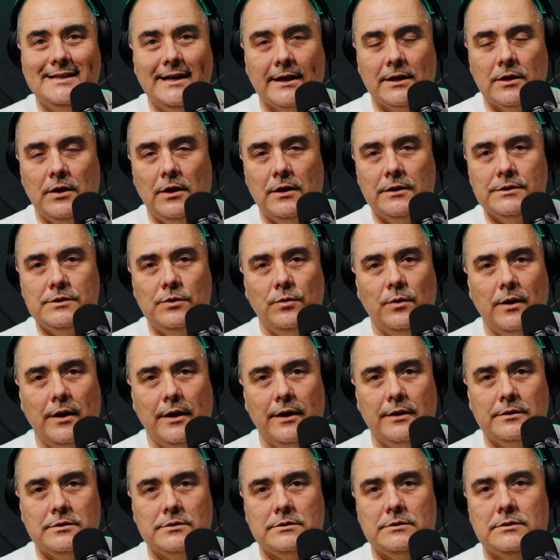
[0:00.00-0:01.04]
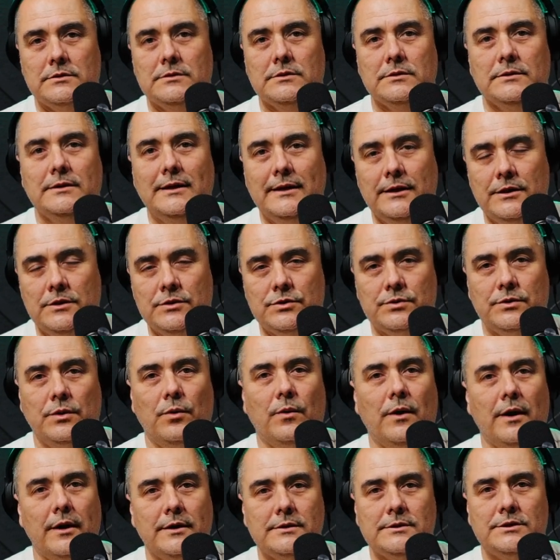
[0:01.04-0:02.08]
technology-wise,
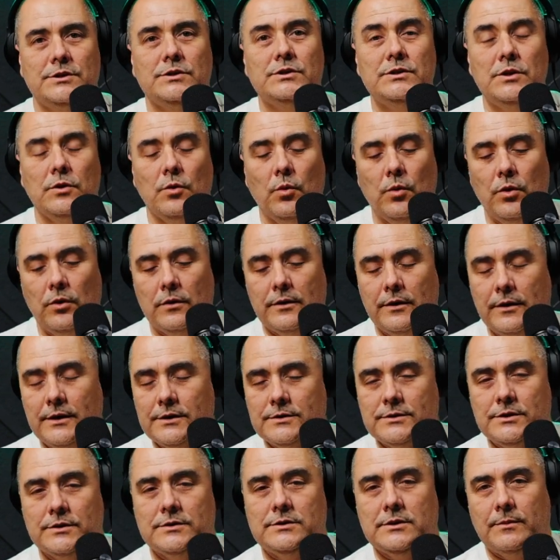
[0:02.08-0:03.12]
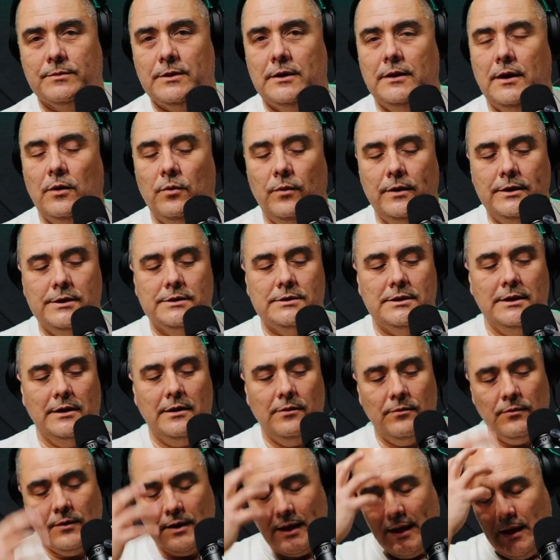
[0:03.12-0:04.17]
industry-wise, just in the world, and it's just something that we just need
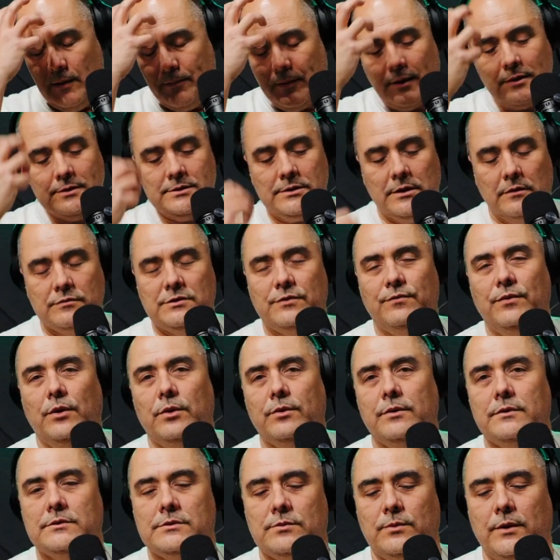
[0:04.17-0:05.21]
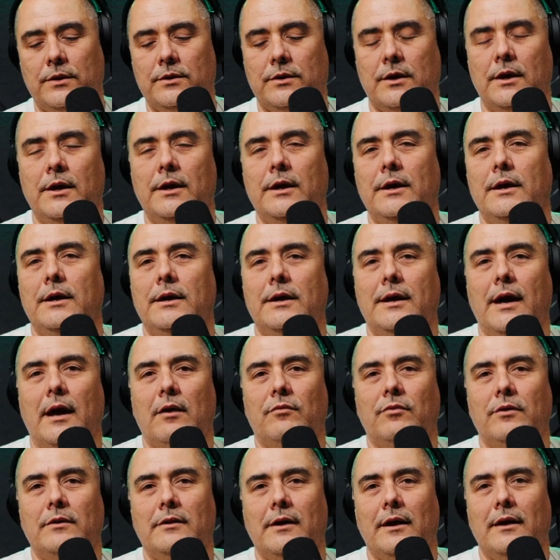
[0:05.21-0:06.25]
to keep ourselves focused with
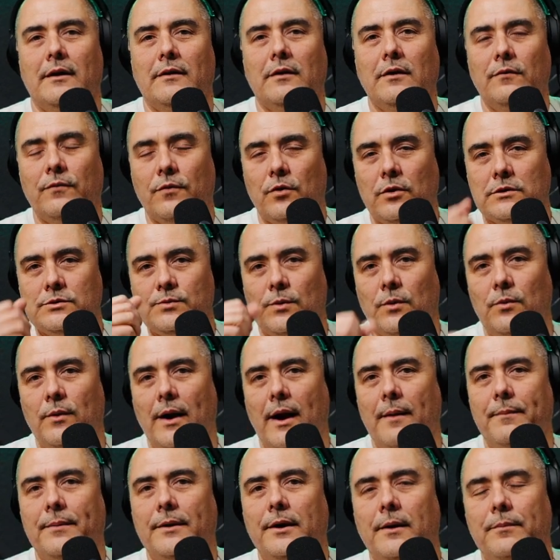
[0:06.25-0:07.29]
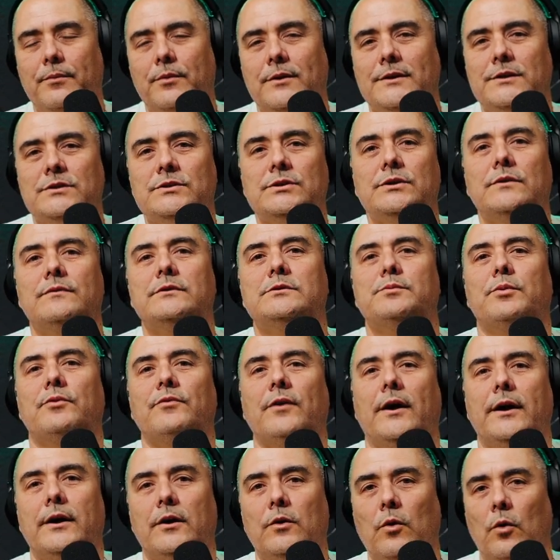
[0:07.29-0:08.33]
every day. And then, of course, we'll wrap it up with a service
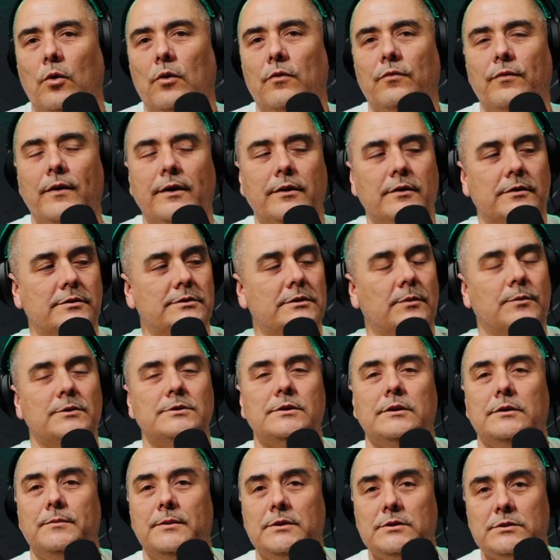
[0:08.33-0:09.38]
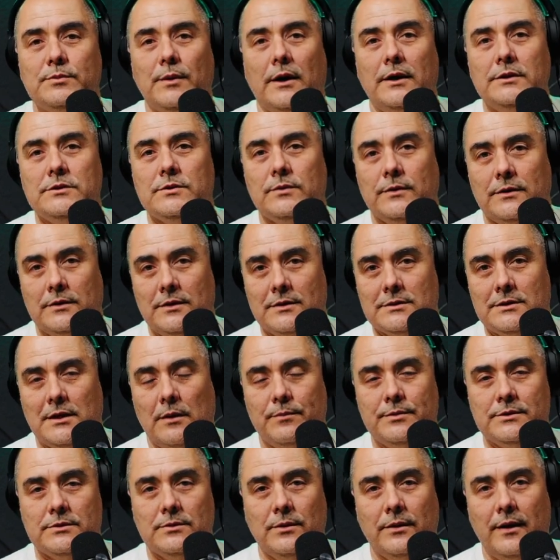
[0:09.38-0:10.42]
provider or a vendor. Someone's going to be sponsoring this
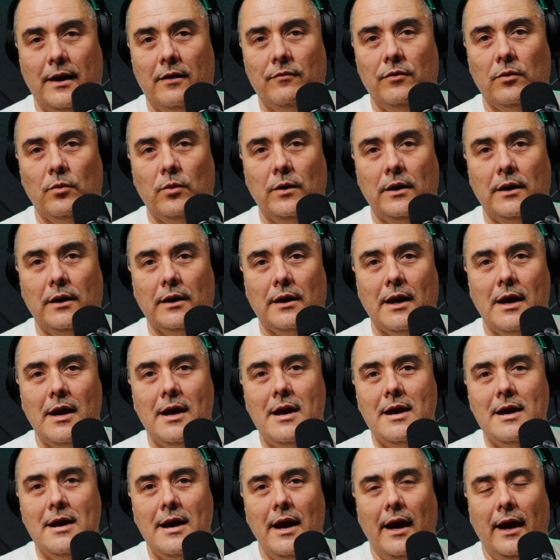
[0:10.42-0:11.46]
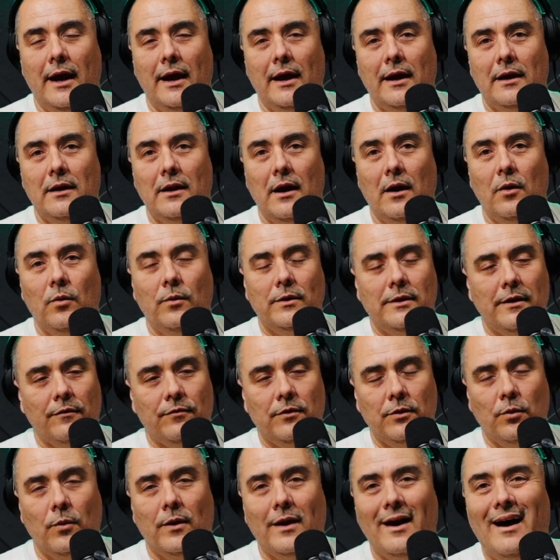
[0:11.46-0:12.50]
episode every week, and we
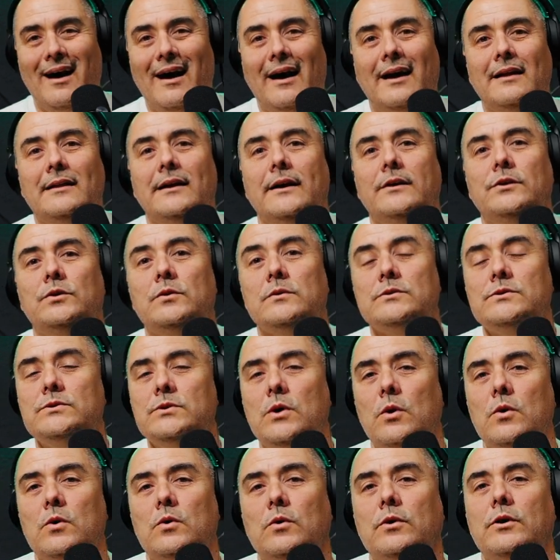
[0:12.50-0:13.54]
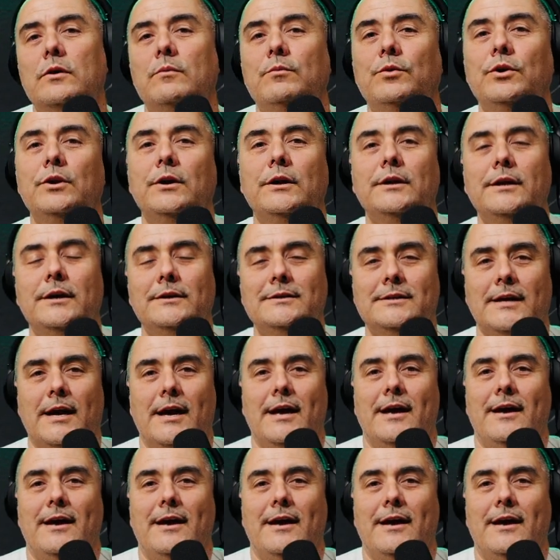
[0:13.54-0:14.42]
definitely want to highlight those local communities